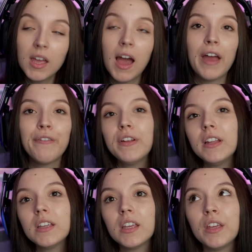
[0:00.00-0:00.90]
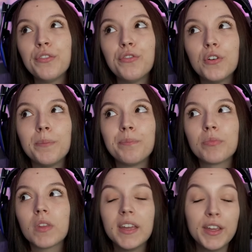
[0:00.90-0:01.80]
I feel like if
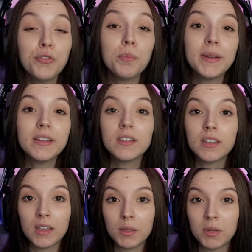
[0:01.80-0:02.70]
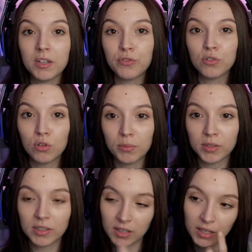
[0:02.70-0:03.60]
If you play the game and if you know about
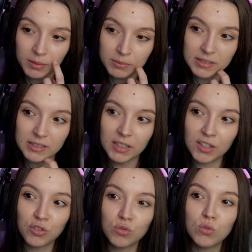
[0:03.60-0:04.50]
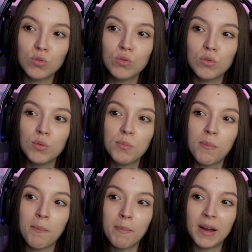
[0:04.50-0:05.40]
the games, you
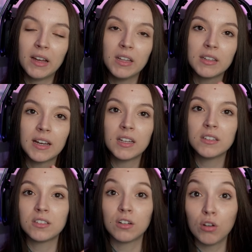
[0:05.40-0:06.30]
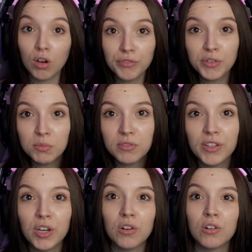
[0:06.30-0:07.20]
might either love the
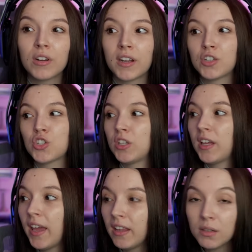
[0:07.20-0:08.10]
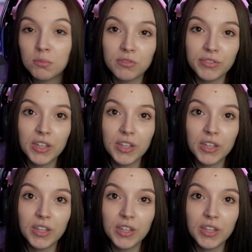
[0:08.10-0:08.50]
movie or actually hate the movie.